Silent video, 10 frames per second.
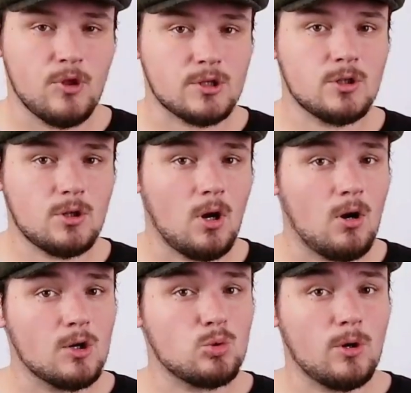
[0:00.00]
This
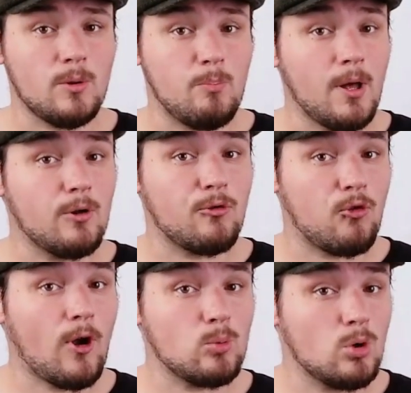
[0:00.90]
guitar is one of the better
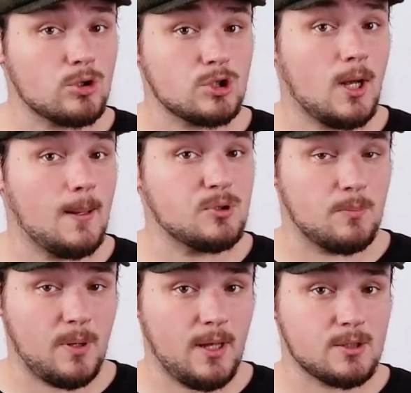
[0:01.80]
fretwork jobs
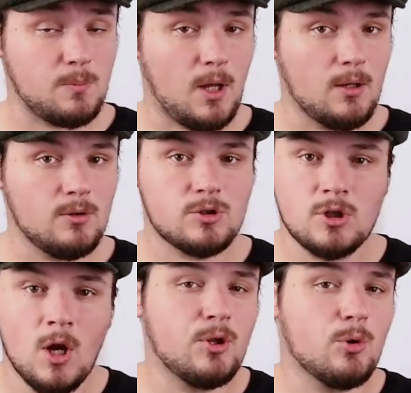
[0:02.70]
in past models, but